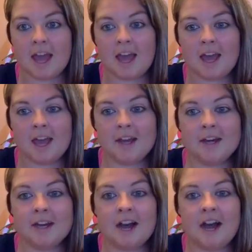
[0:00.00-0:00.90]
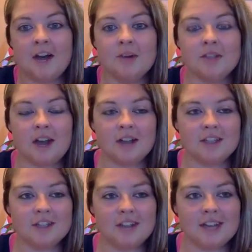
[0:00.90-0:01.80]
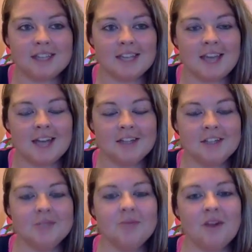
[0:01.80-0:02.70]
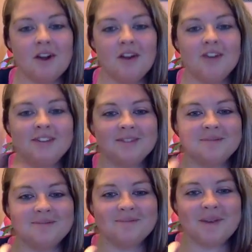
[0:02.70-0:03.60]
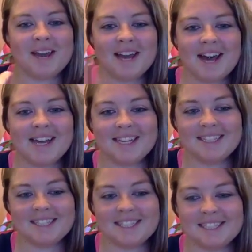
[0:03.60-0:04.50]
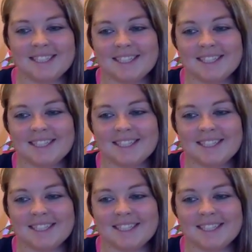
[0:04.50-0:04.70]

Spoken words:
And I will talk to you guys again tomorrow. Bye, guys.